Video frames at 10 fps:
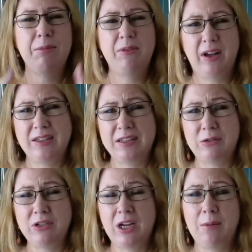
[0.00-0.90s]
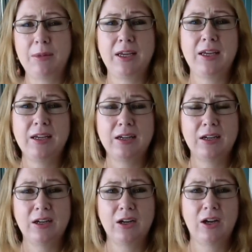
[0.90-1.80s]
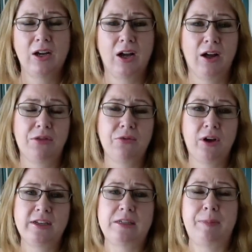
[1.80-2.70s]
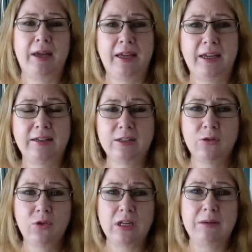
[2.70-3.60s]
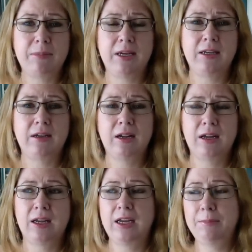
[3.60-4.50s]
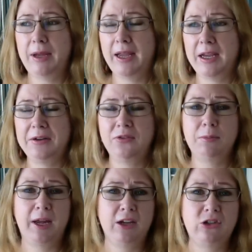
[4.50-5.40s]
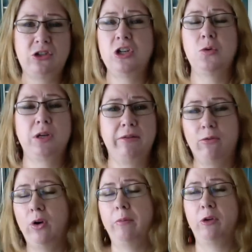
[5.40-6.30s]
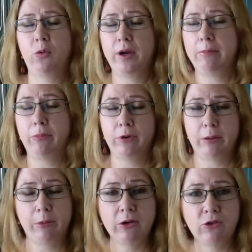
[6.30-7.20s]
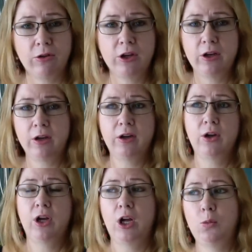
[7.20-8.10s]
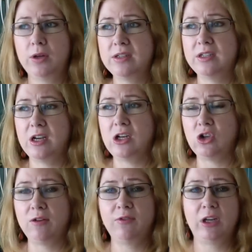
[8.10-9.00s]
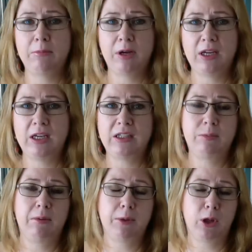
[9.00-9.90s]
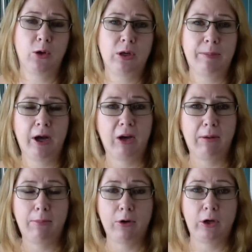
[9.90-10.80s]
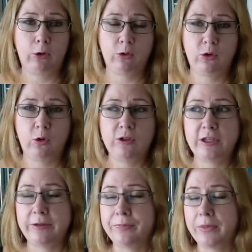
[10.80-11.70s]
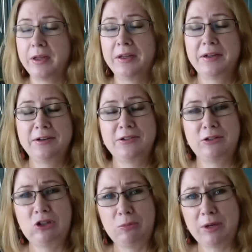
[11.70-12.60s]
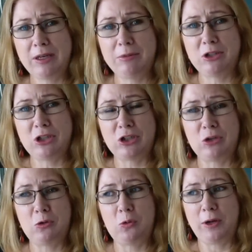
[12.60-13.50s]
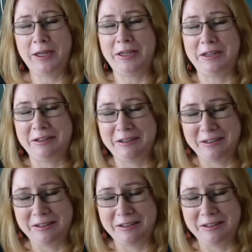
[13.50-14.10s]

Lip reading: a bit of unsettled tummy, arthritis pain. So I've really been in pain from head to toe and everywhere in between, pretty much, I think. At one stage, I figured my ears were the only part of my body not hurting. So it's not been a particularly good week